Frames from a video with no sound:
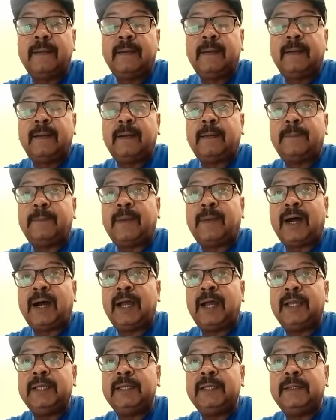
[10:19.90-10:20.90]

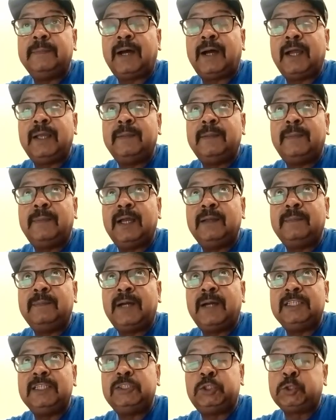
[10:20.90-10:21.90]
by
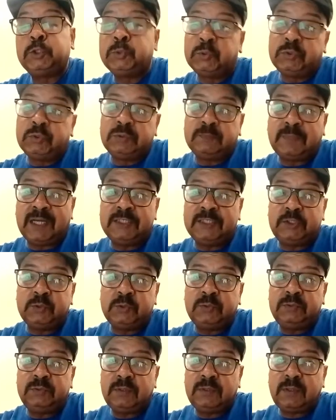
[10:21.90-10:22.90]
June. By
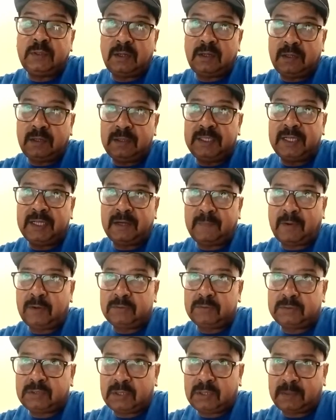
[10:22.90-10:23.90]
June, near about
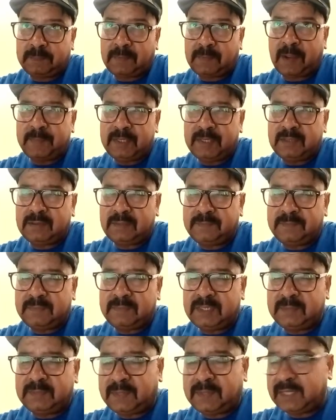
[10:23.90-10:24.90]
by
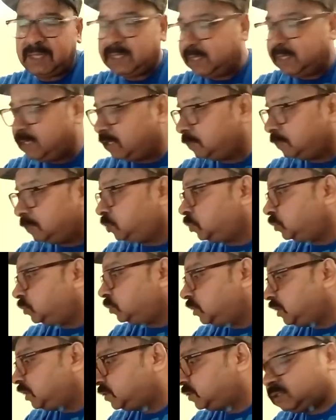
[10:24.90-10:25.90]
the end of June,
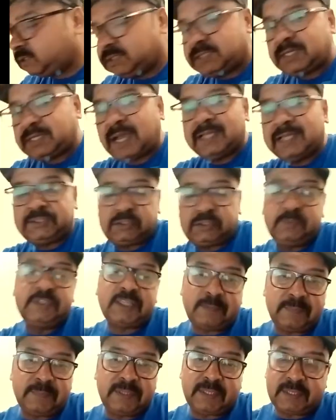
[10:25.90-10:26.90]
it has to be
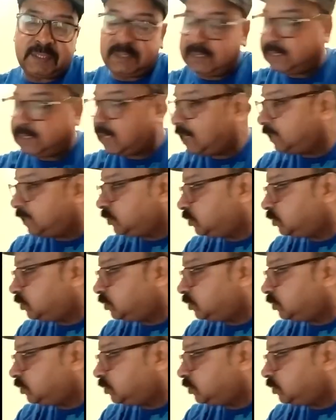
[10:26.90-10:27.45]
submitted. Data has to be